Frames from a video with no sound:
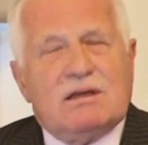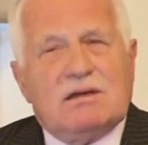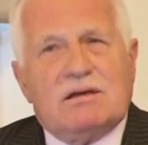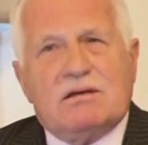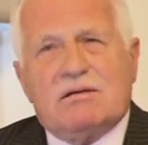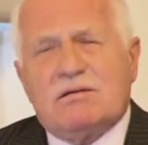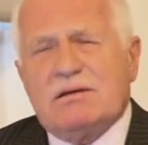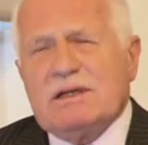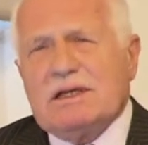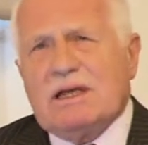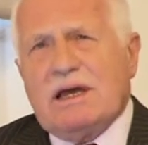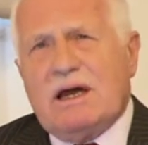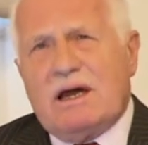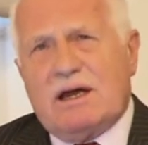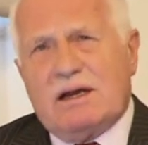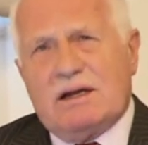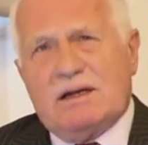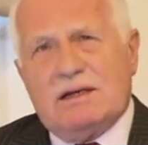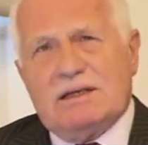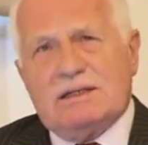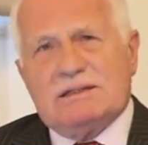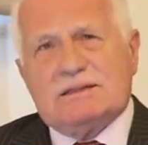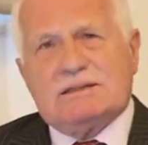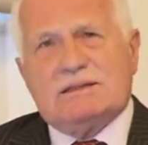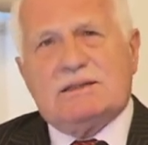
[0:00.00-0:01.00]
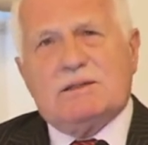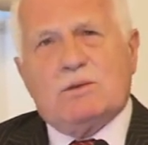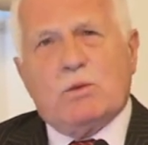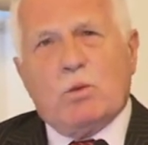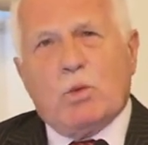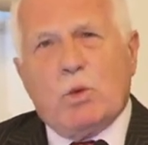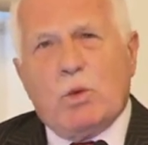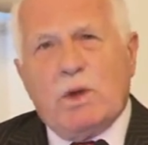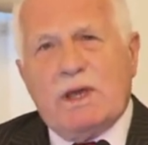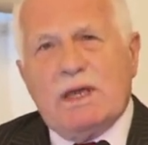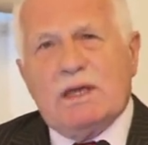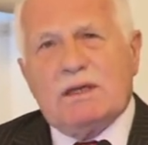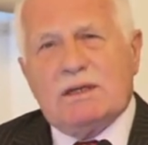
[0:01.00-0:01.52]
regardless the
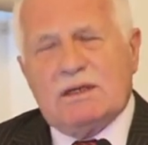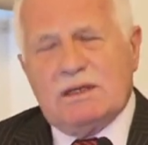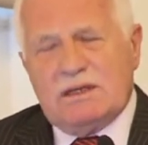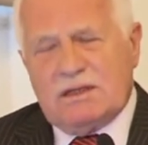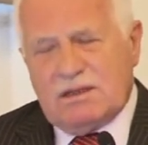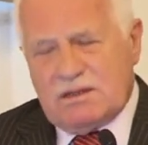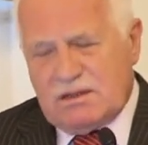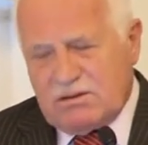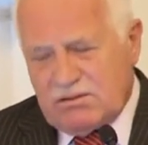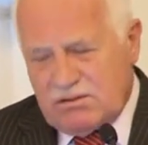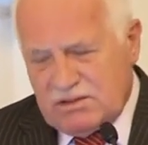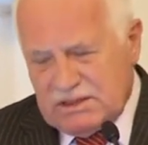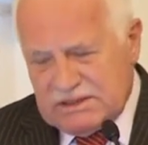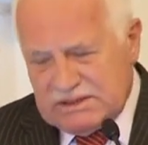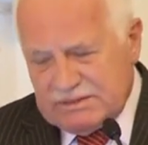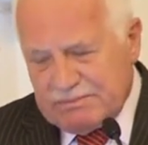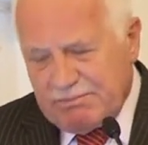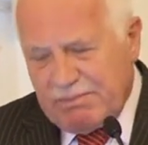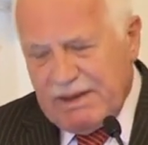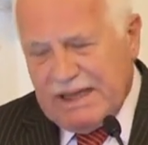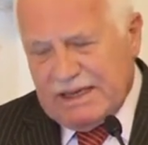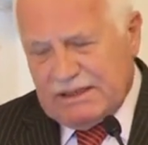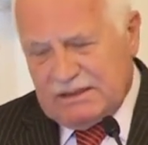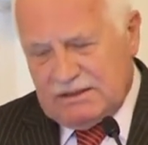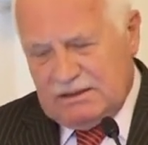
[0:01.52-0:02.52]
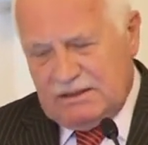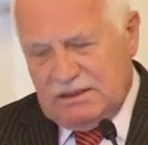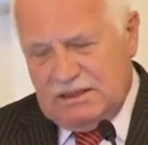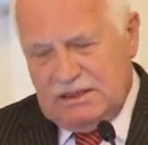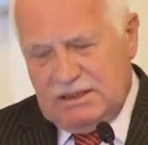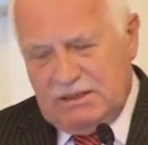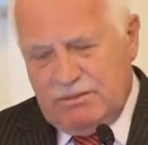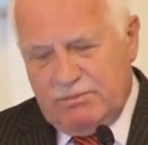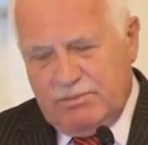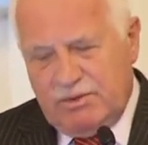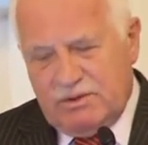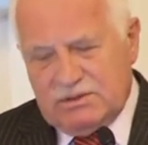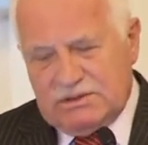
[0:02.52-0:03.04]
waning respect
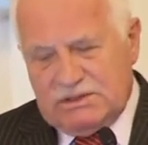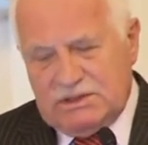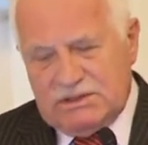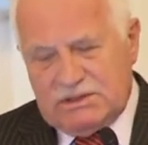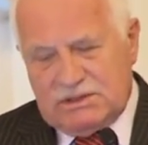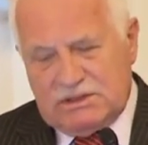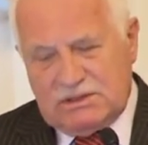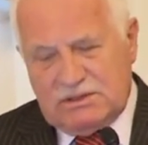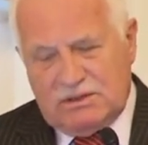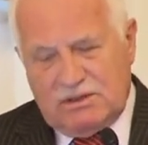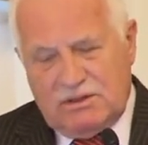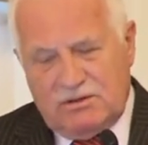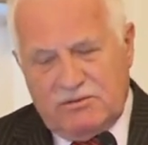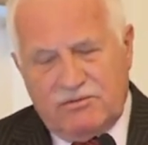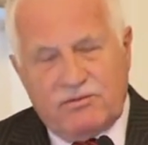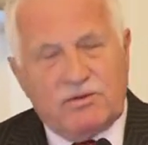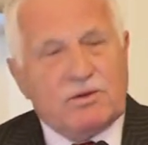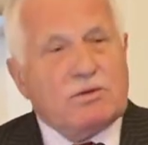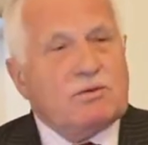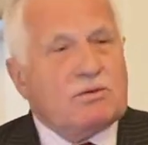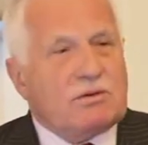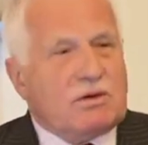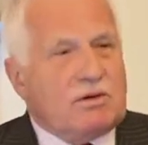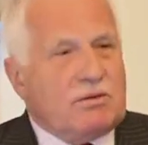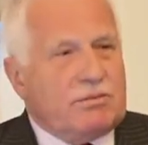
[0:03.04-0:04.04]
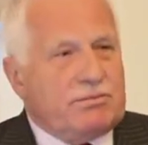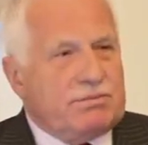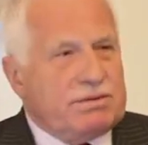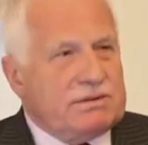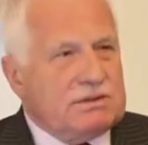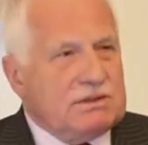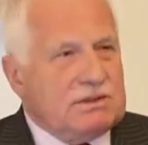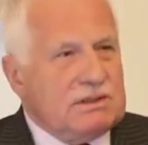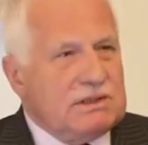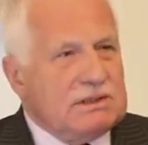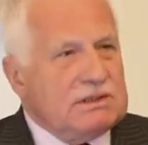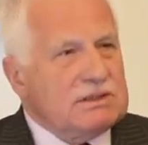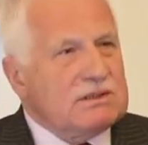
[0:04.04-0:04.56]
and position of Europe
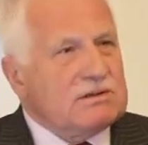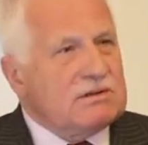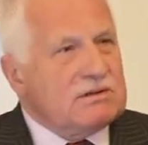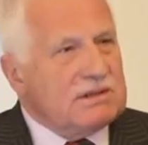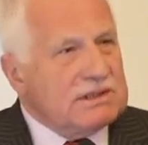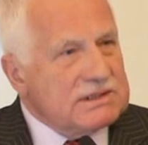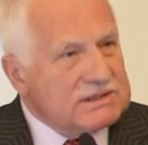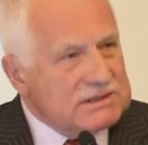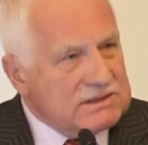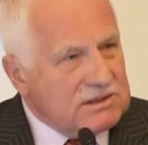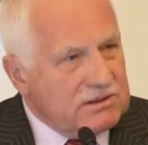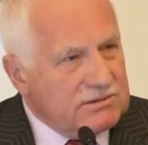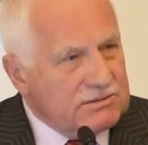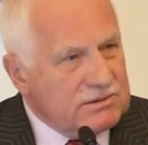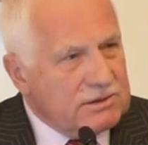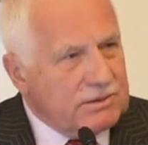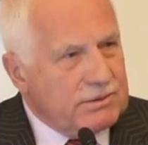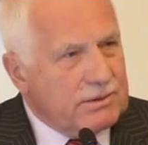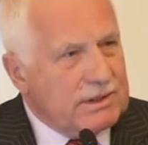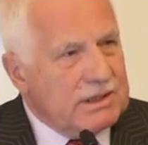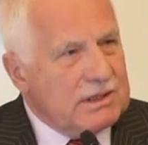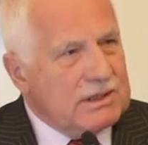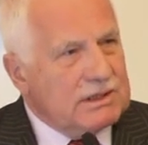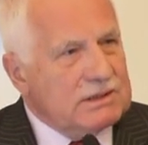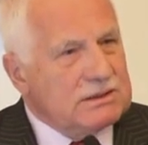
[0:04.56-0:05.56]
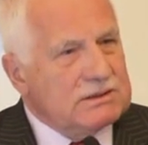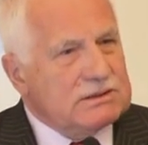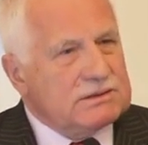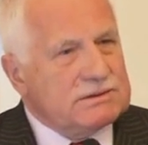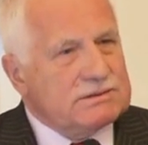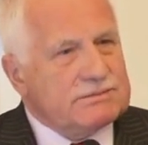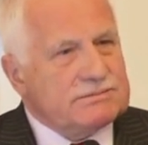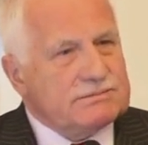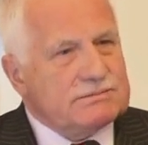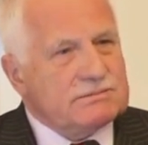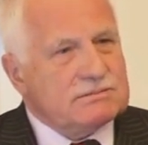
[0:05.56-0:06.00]
in the rest of the world,